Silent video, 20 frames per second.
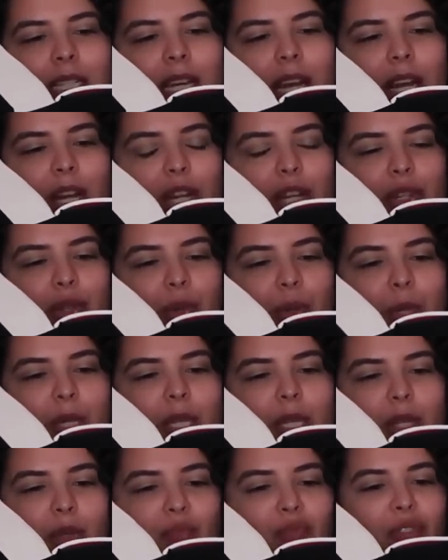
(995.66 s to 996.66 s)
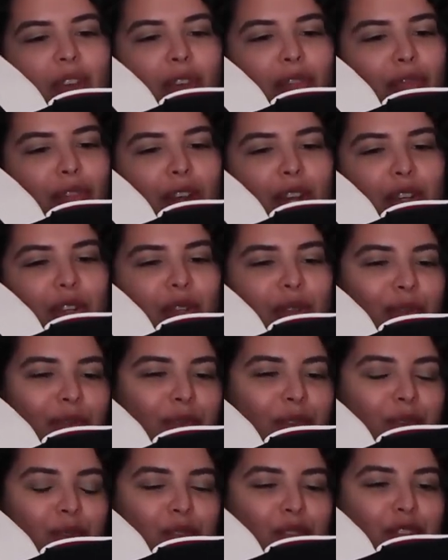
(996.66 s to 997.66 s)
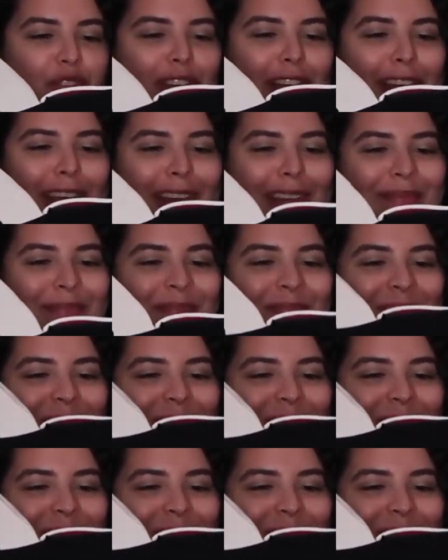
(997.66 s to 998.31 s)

tiny choices rearranged the future again.